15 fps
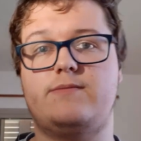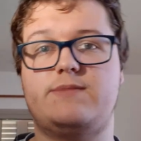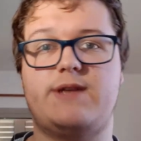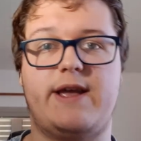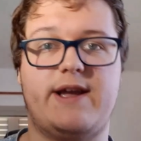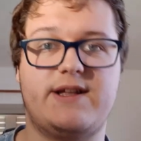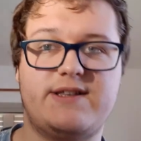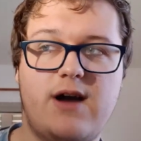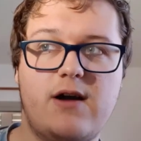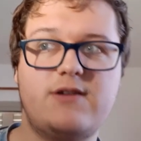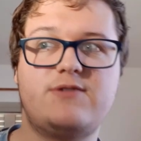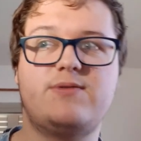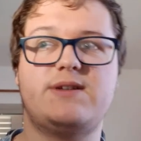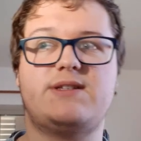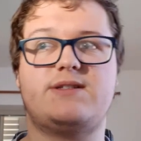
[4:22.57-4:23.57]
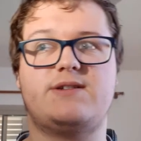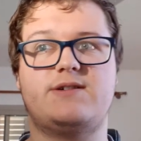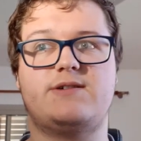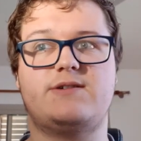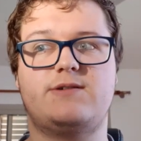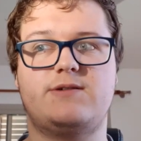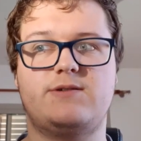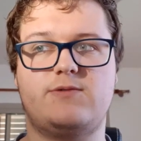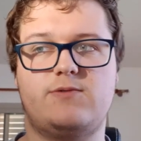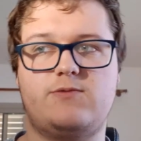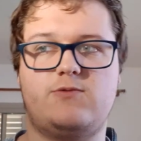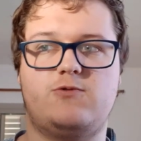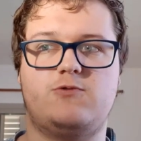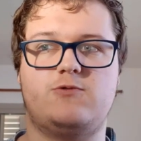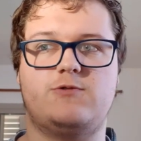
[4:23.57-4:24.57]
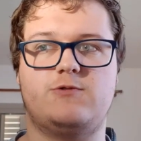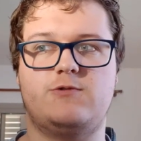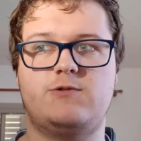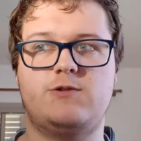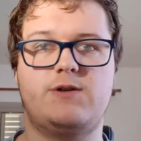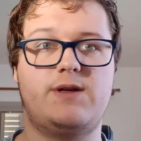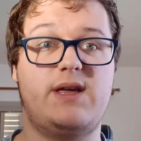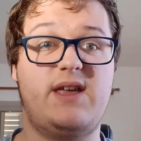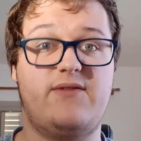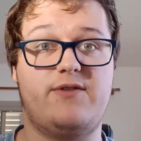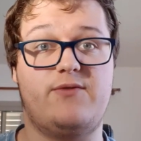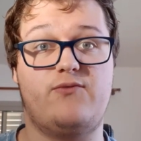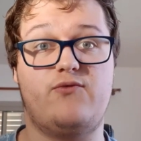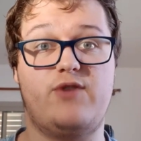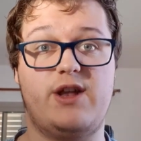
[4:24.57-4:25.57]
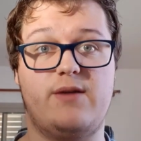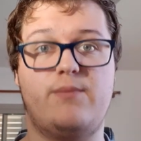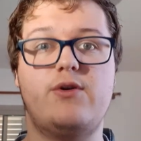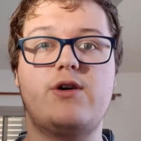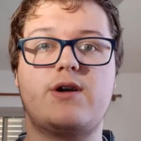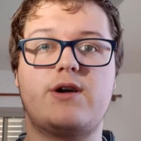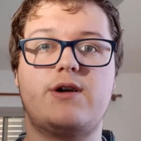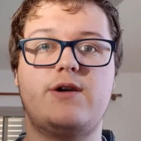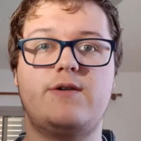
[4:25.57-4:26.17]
saying a tongue twister, or even read a book.